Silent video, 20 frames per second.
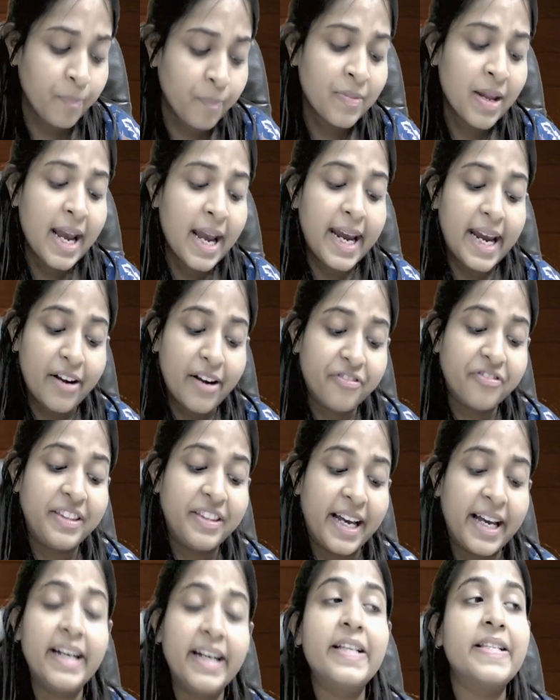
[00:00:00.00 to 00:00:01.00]
If there
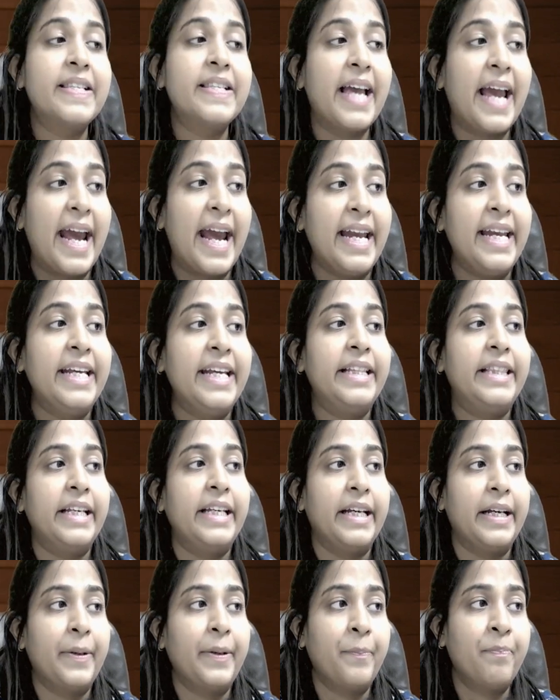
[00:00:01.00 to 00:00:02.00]
is anything,
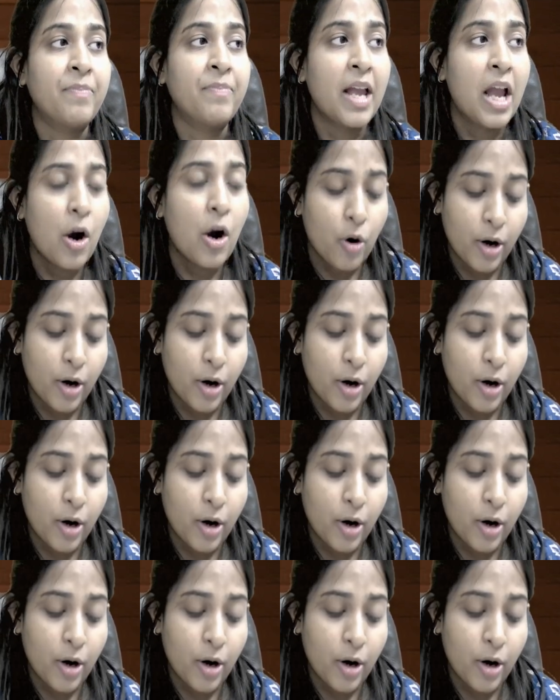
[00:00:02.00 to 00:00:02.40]
okay,